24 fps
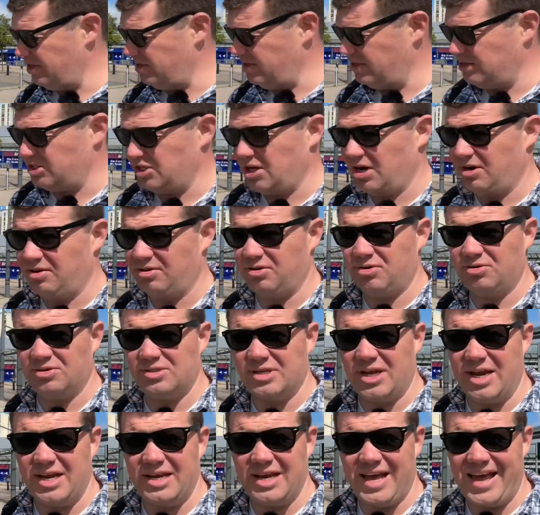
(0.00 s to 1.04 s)
the Jarrow
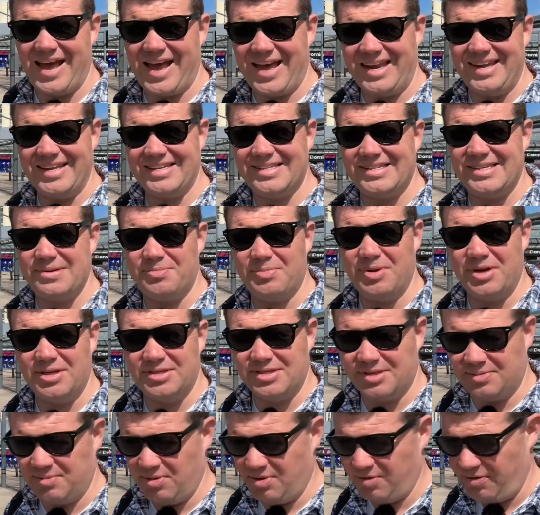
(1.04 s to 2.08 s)
Crusade and its
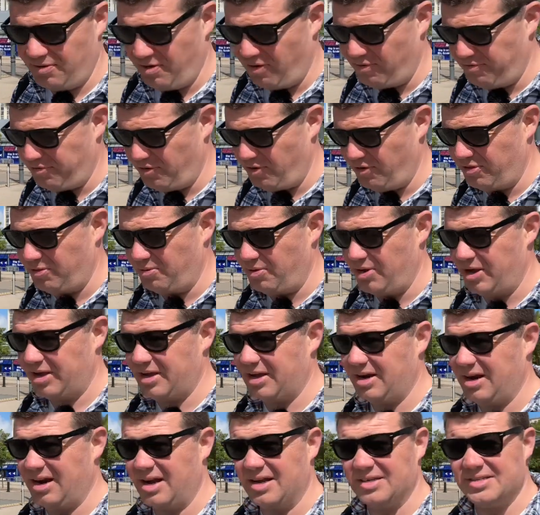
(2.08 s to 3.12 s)
symbolism for the working
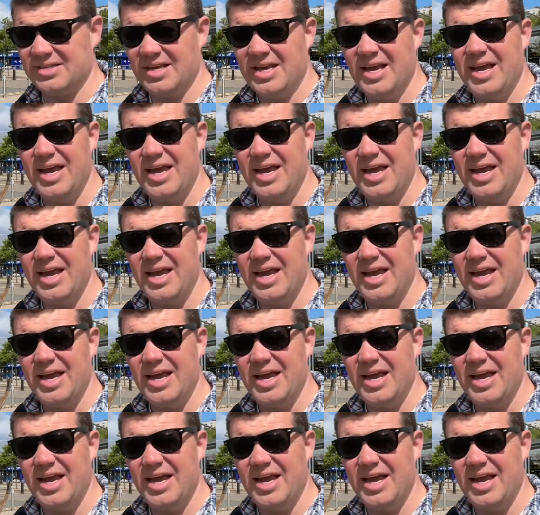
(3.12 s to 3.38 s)
class.